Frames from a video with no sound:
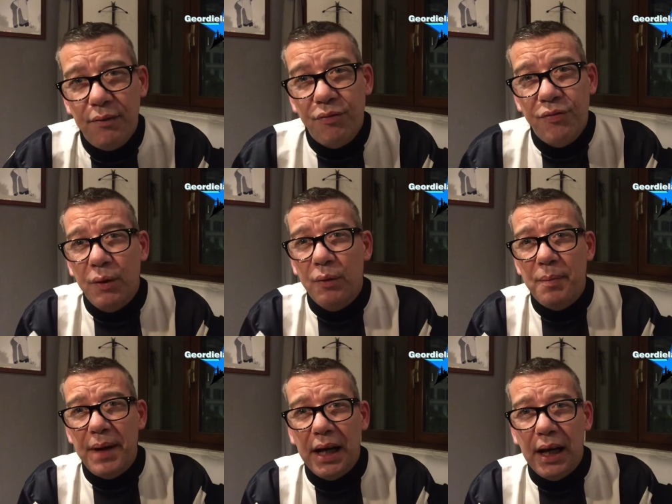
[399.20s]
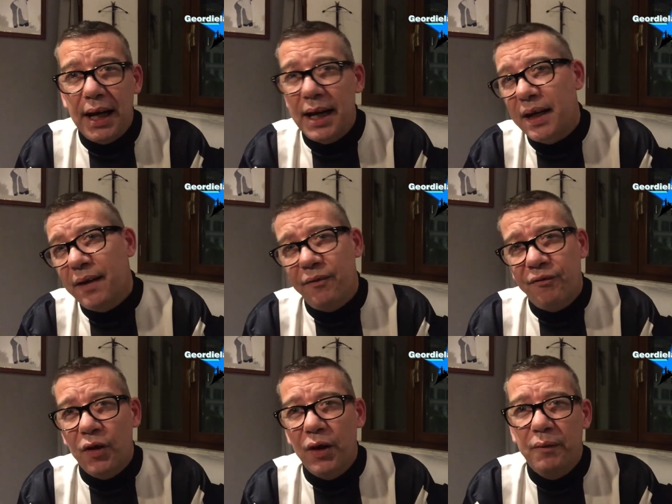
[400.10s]
through the middle into the
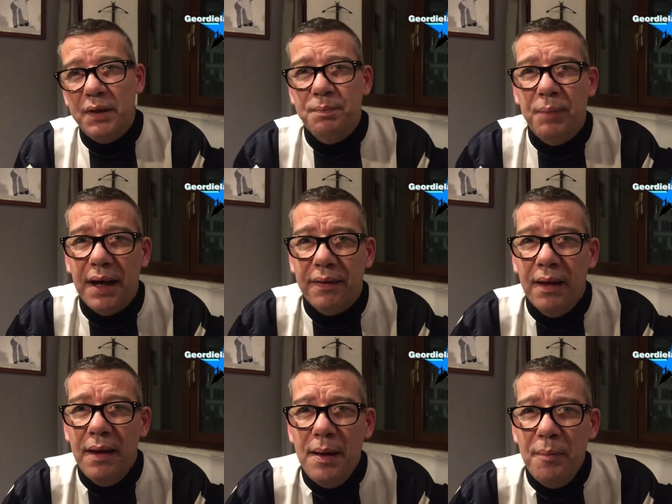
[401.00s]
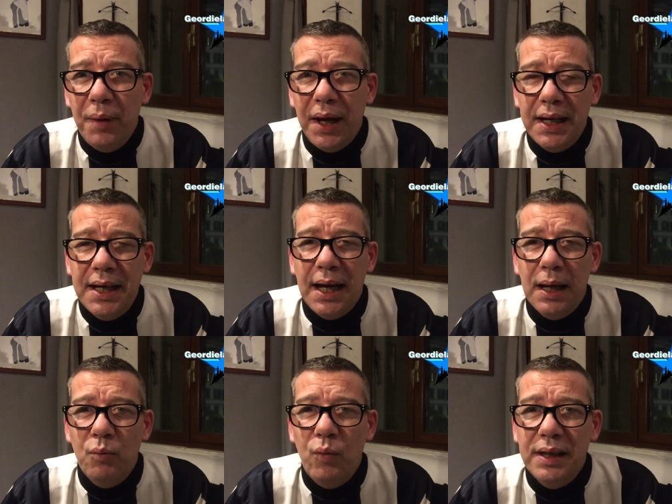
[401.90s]
front of his path by
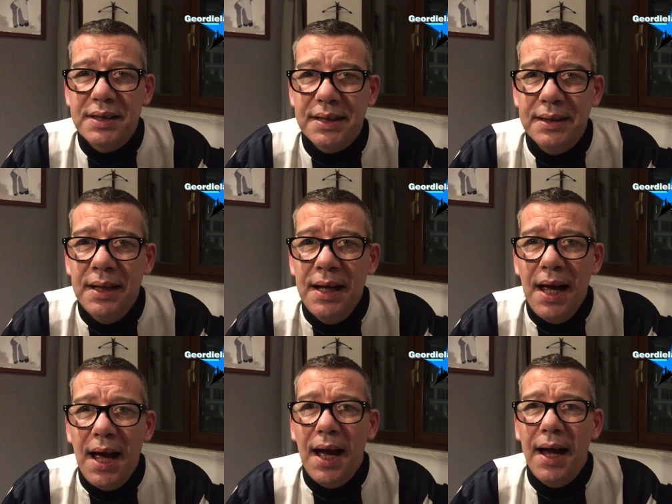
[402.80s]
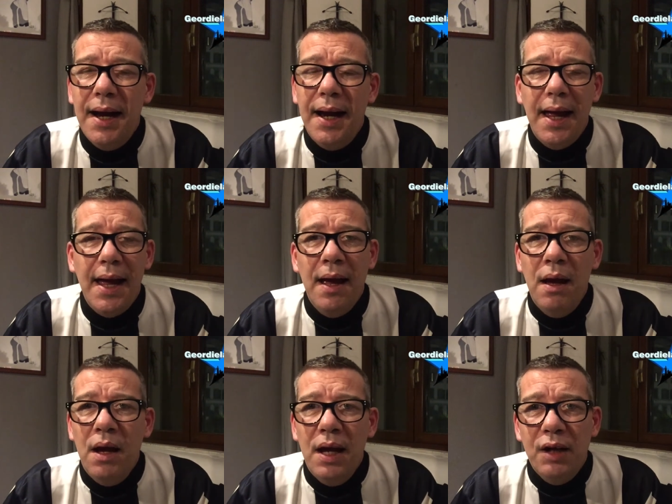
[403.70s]
Callum Wilson, and
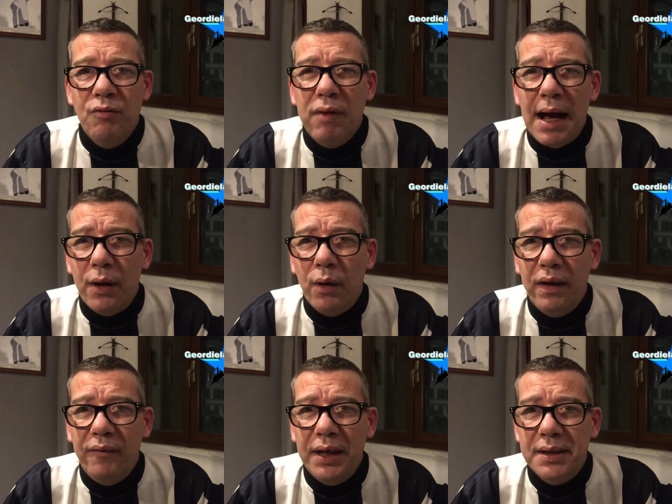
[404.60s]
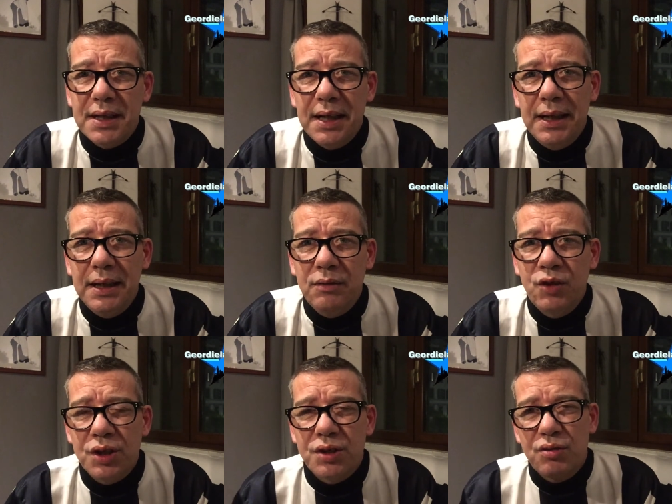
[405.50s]
he ran under it and
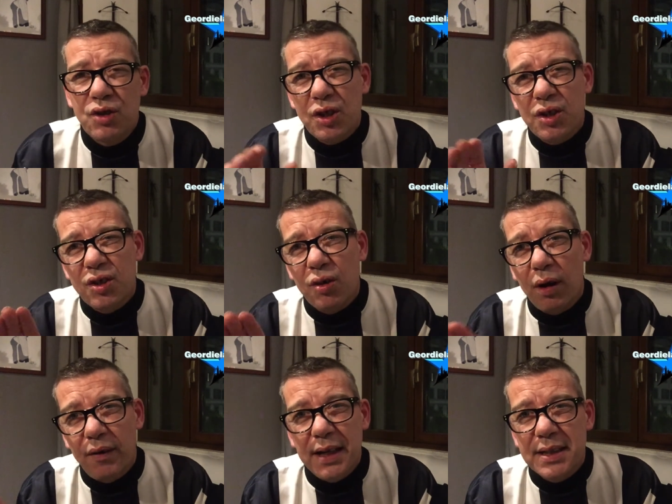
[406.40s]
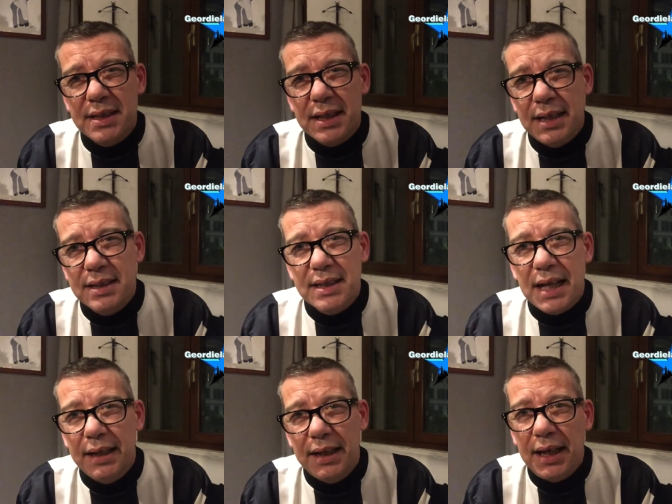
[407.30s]
just sort of
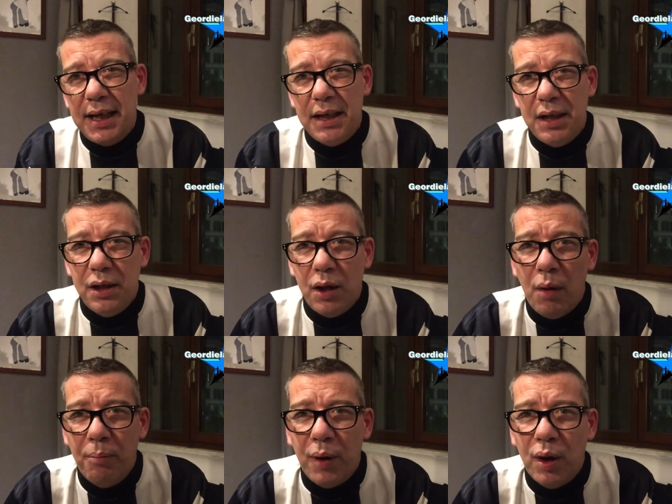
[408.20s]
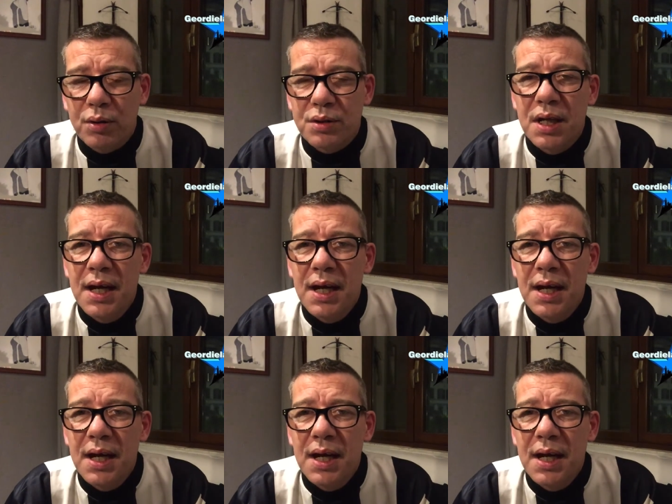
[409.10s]
inside the 18-yard box.